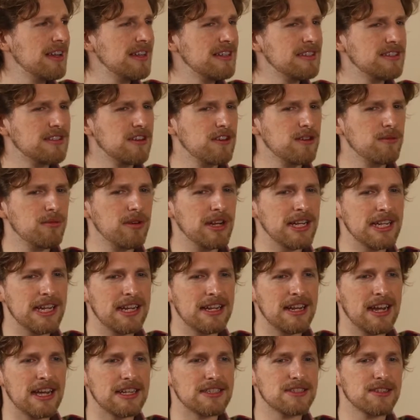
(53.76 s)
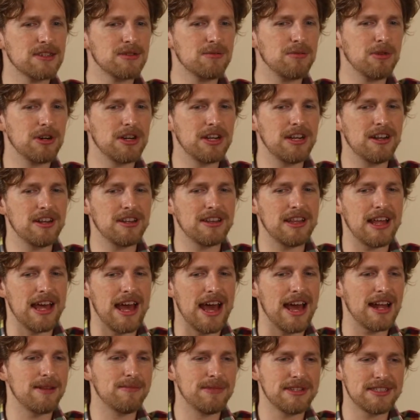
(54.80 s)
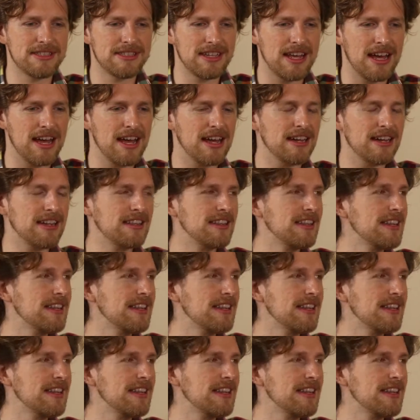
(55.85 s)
He started bringing in, I started working on the admin side and